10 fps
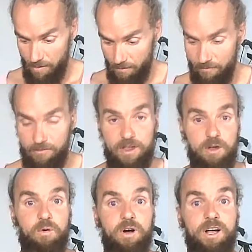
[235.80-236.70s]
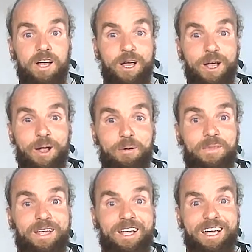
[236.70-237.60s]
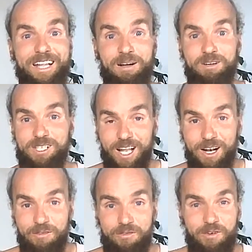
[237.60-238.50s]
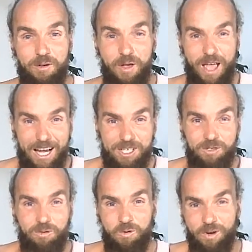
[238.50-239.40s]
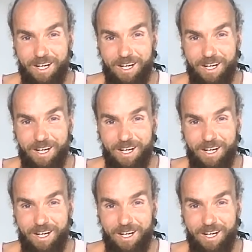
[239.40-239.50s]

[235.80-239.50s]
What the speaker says: feel there is a lot of actual